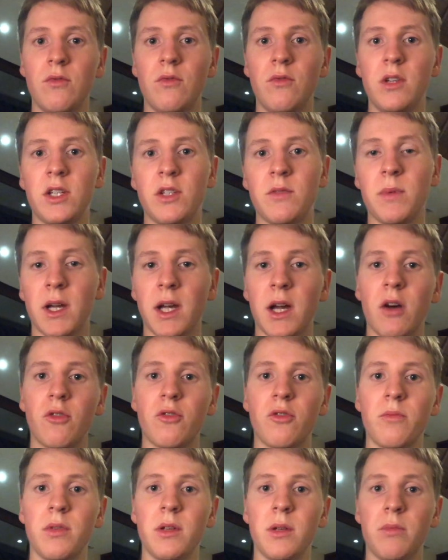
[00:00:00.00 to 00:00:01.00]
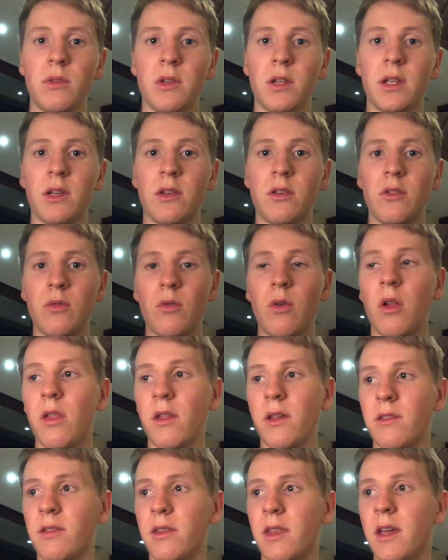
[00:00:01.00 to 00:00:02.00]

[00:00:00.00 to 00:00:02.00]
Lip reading: reach back out to people and do all these